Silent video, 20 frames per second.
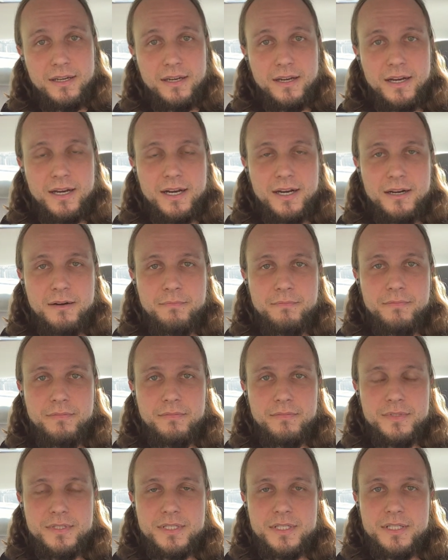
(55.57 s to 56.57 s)

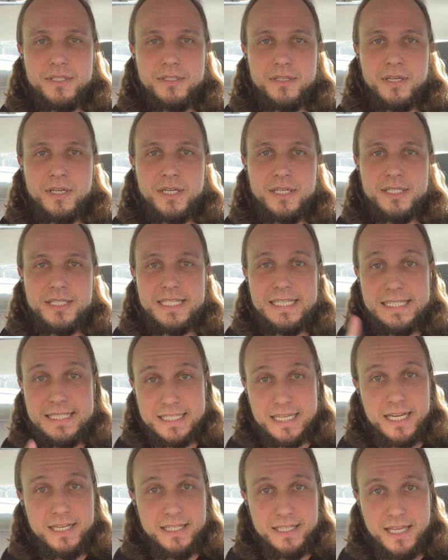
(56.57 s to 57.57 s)

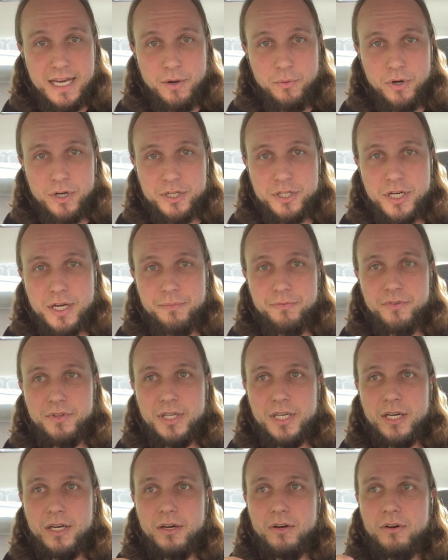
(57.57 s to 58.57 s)
Since I did that workshop
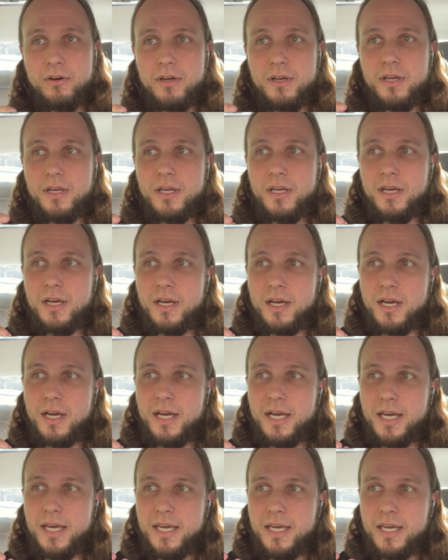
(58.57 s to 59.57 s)
video,
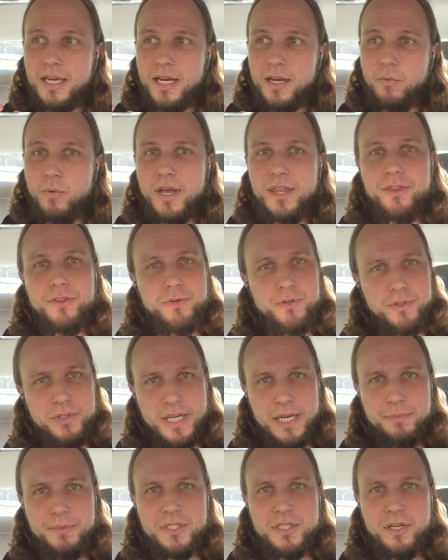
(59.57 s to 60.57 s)
I went through
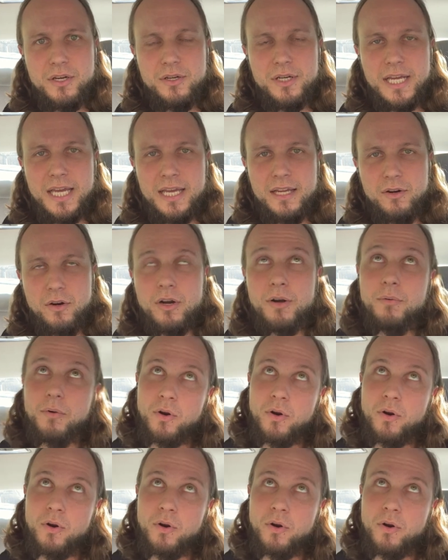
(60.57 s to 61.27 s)
the episode and,